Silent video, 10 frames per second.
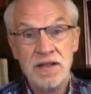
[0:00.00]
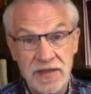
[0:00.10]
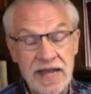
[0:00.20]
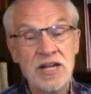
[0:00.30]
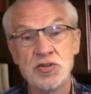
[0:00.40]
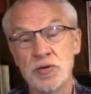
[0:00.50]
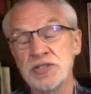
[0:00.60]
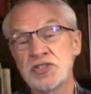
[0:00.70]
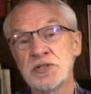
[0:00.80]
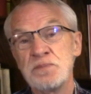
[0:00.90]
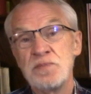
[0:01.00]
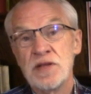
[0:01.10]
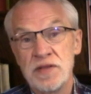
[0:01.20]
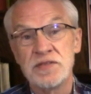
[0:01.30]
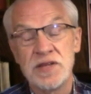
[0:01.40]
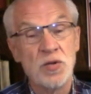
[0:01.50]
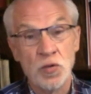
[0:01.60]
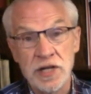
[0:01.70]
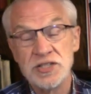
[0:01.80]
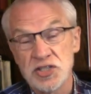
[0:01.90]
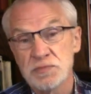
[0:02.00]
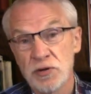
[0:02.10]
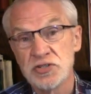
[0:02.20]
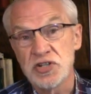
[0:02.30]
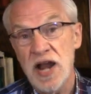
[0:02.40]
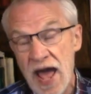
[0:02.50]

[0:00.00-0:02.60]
the interest that the religious person